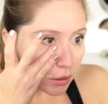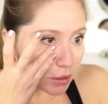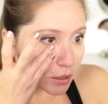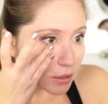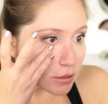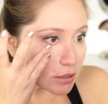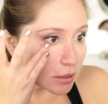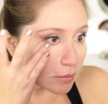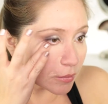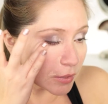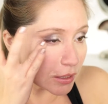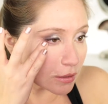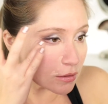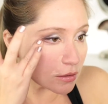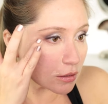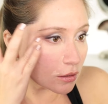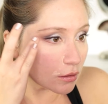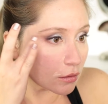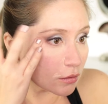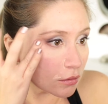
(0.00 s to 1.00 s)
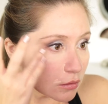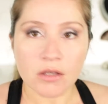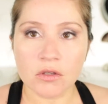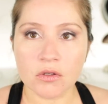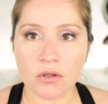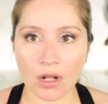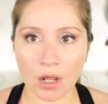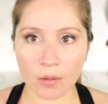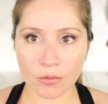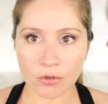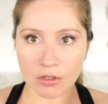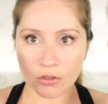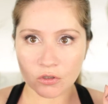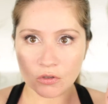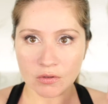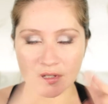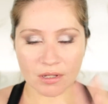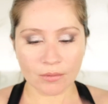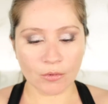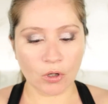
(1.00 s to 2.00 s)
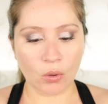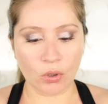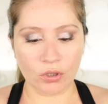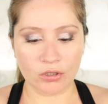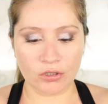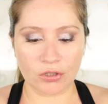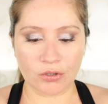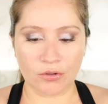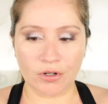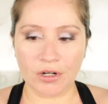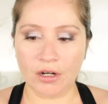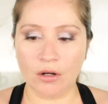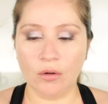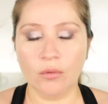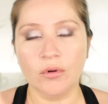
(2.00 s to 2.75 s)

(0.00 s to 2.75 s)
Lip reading: It's amazing. So now I'm gonna do some contouring